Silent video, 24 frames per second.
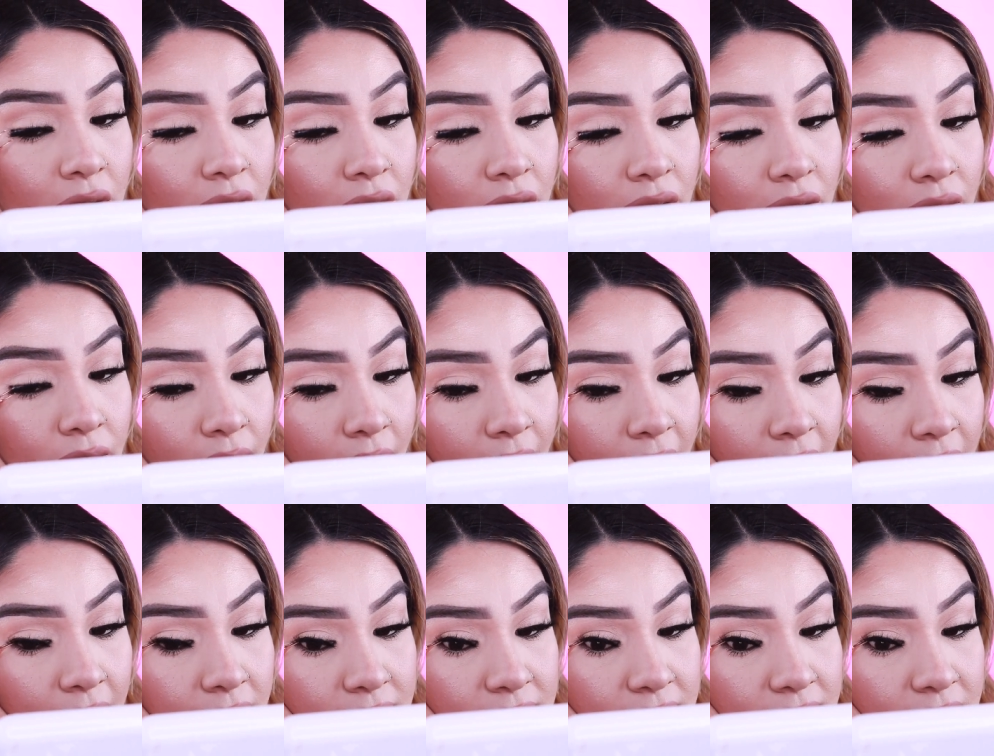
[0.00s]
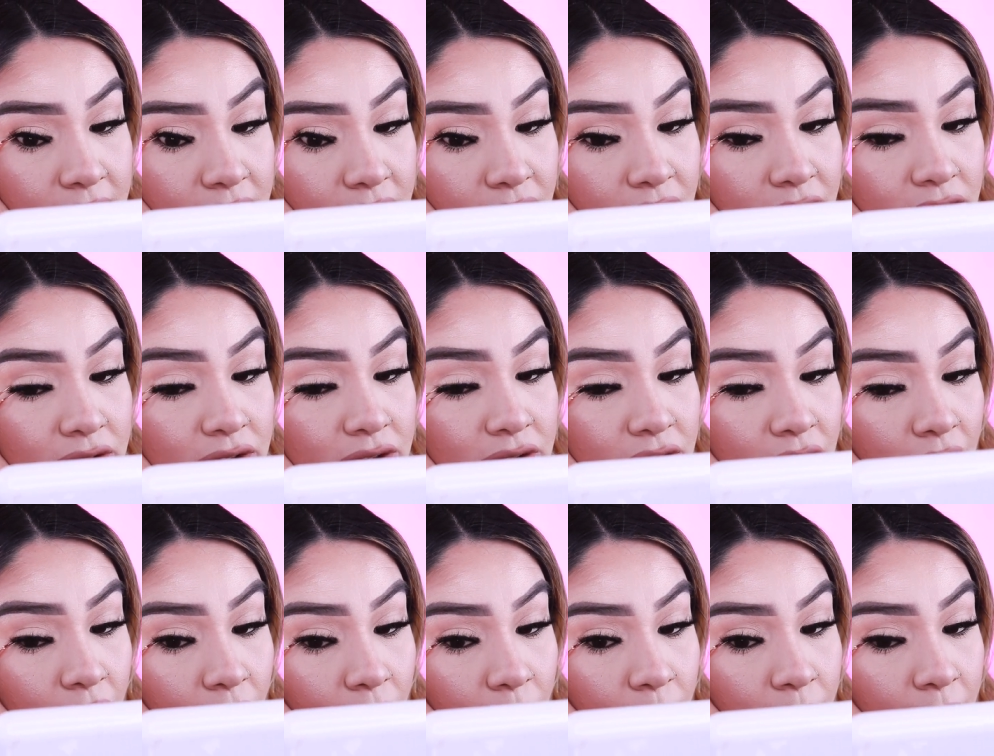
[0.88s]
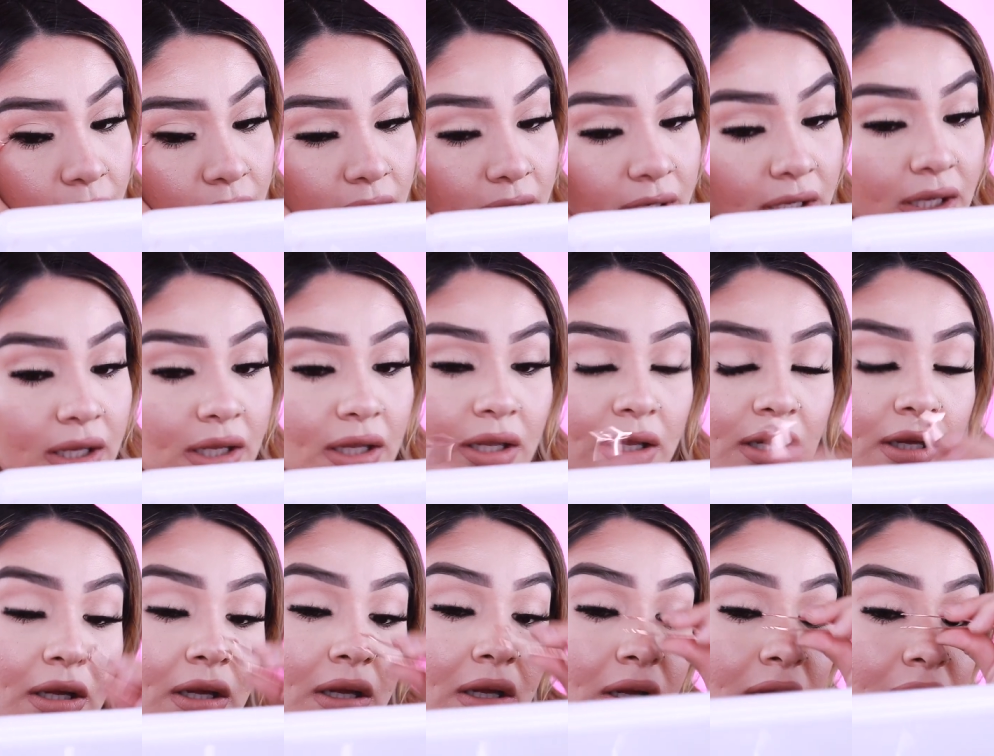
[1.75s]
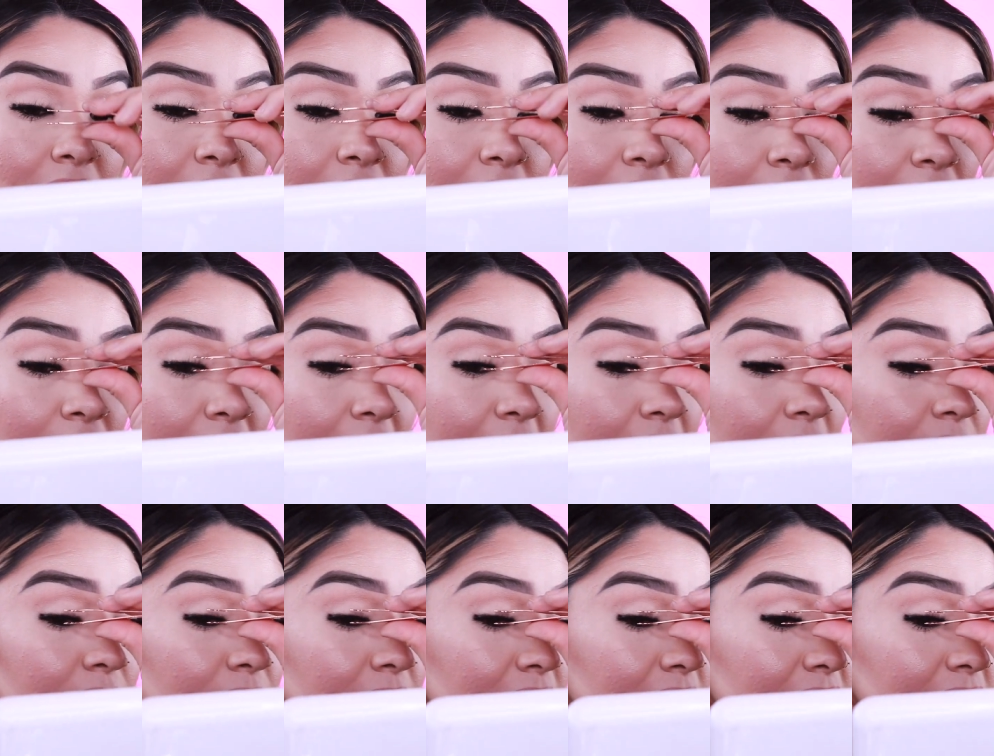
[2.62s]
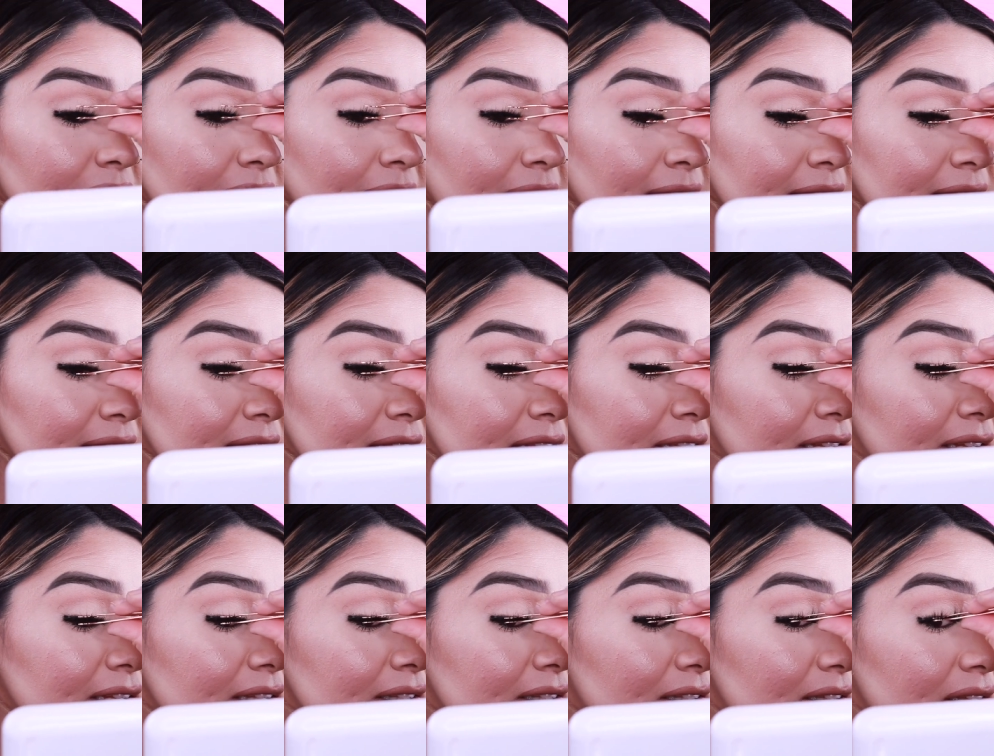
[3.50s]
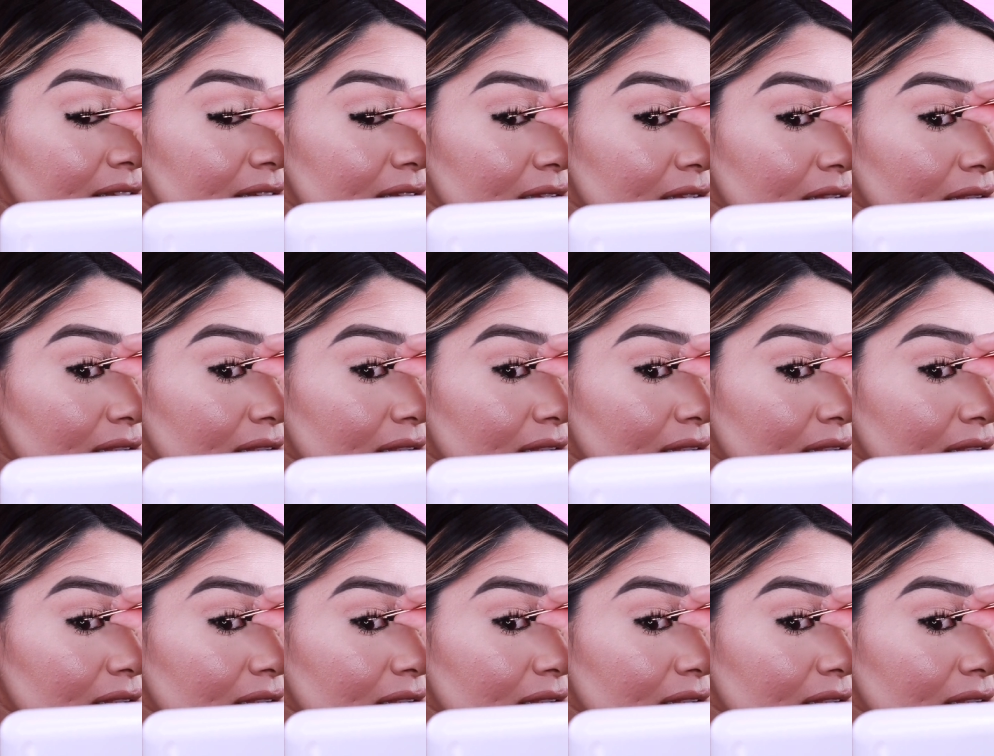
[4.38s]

you guys, these are so pretty. I really like these.